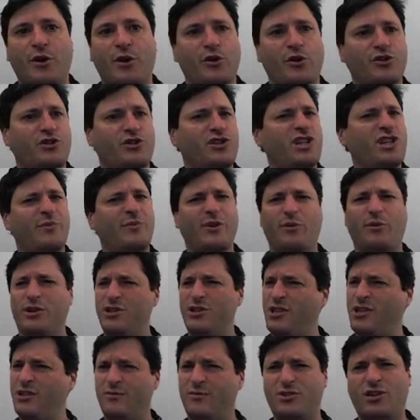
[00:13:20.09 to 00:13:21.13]
post or something where
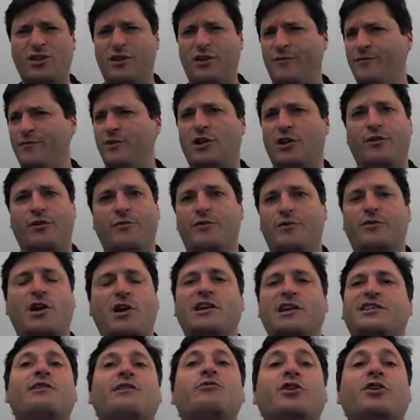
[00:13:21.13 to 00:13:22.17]
it's sort of
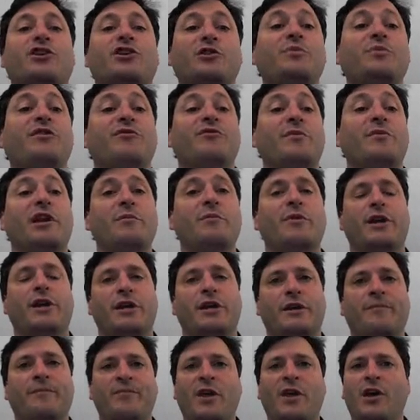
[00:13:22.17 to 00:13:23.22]
content really could be from
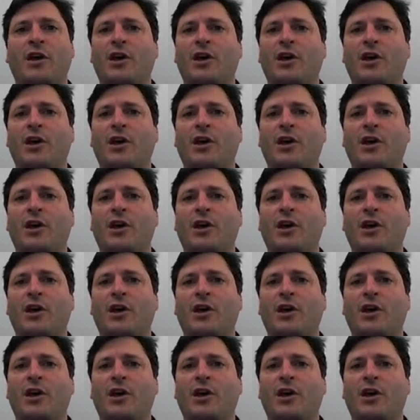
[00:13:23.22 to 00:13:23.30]
anybody,